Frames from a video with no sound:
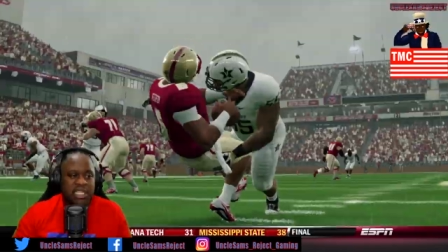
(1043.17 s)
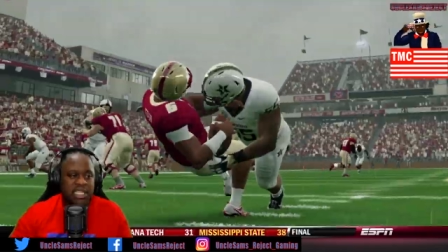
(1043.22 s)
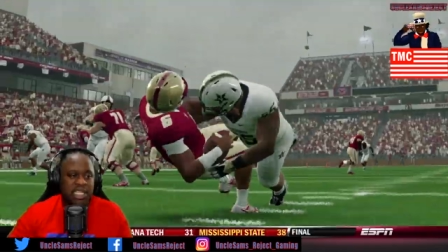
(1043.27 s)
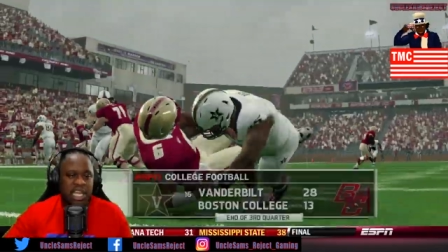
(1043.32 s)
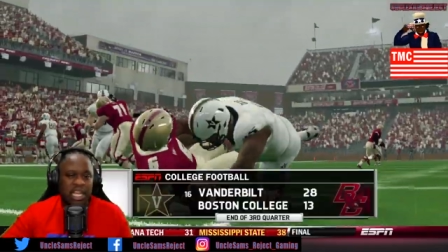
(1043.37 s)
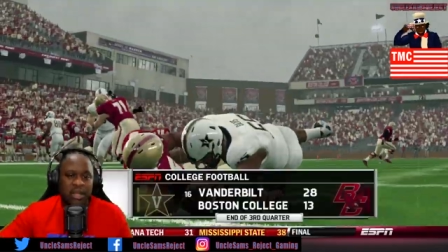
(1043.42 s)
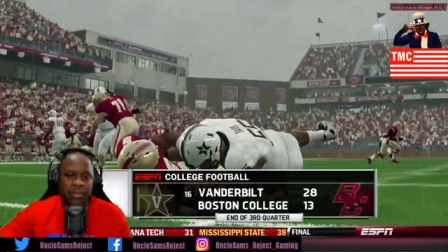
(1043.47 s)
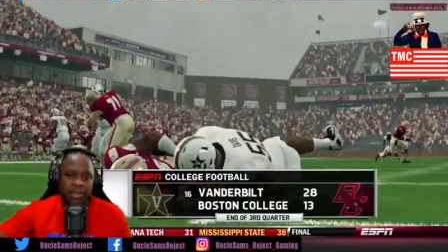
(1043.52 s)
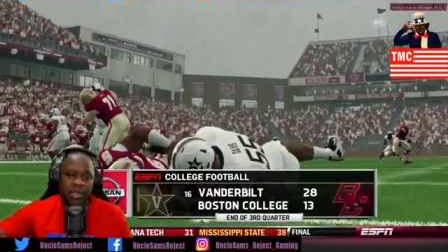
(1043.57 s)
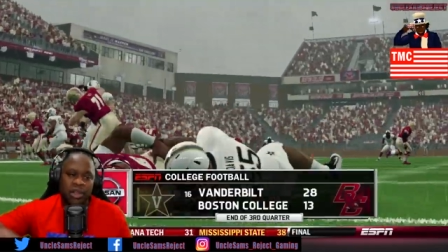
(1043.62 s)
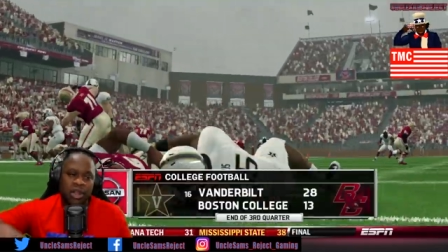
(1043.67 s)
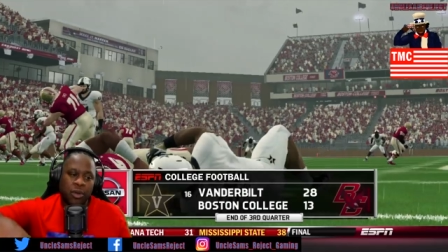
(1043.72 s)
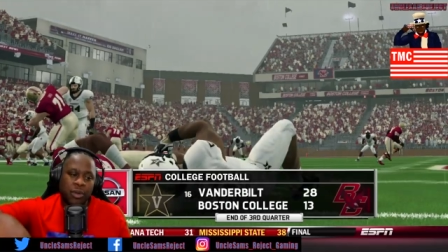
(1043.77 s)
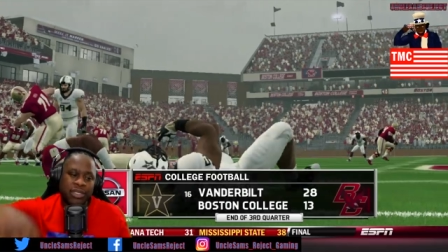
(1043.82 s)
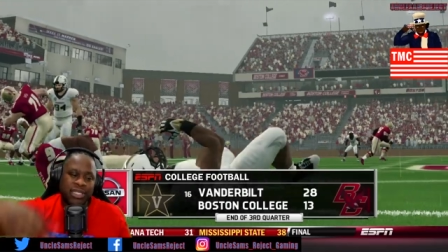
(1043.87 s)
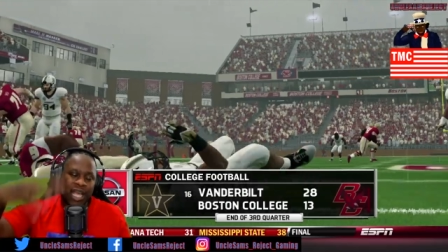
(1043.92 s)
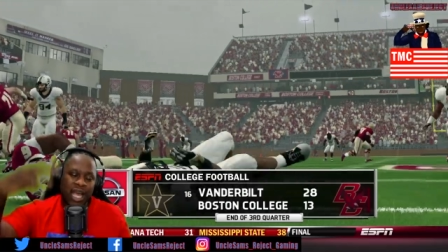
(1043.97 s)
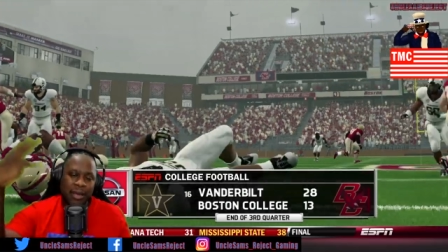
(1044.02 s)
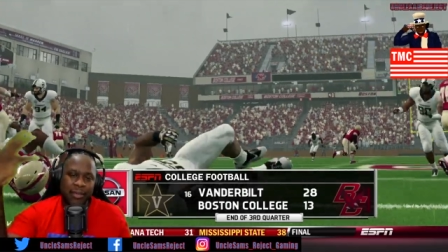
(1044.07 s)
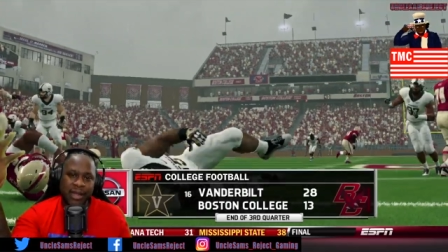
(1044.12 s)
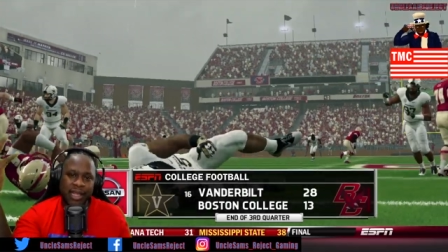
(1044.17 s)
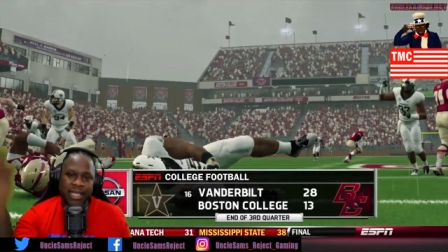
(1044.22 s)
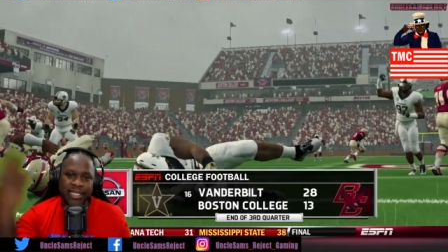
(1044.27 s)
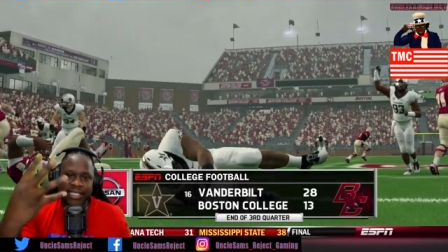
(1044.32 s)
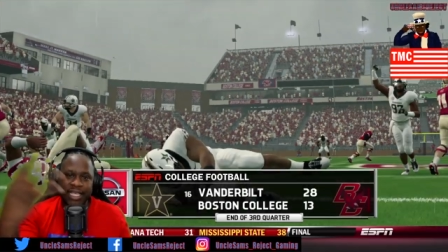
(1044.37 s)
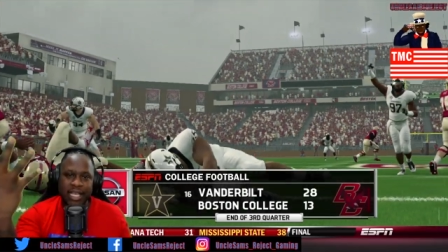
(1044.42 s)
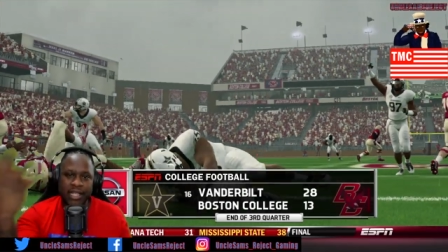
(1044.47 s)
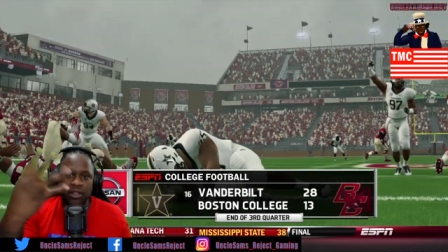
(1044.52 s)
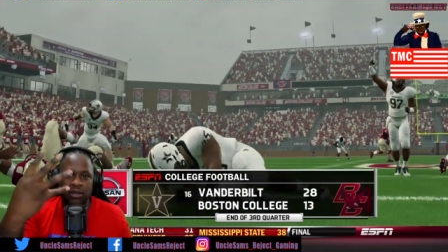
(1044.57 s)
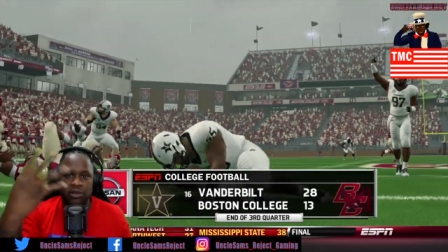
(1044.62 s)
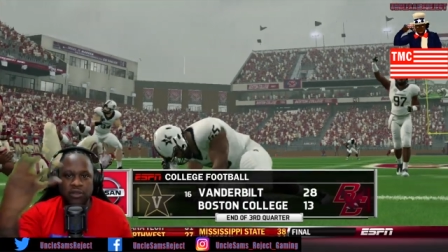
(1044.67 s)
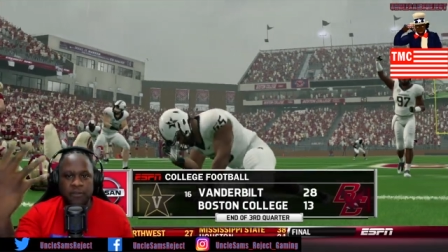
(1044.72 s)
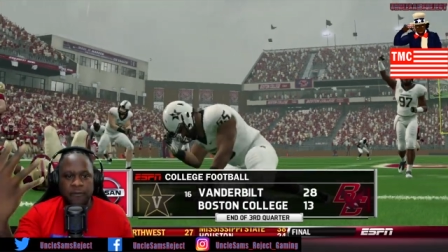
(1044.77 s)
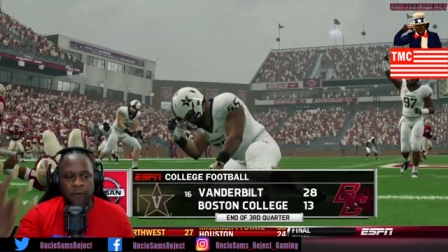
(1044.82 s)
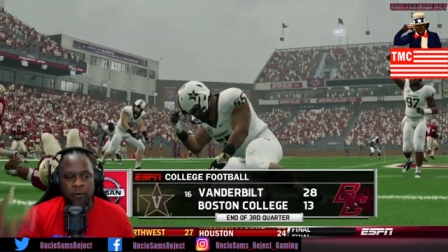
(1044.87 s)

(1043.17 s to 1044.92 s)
All right, ladies and gentlemen, you know what time it is.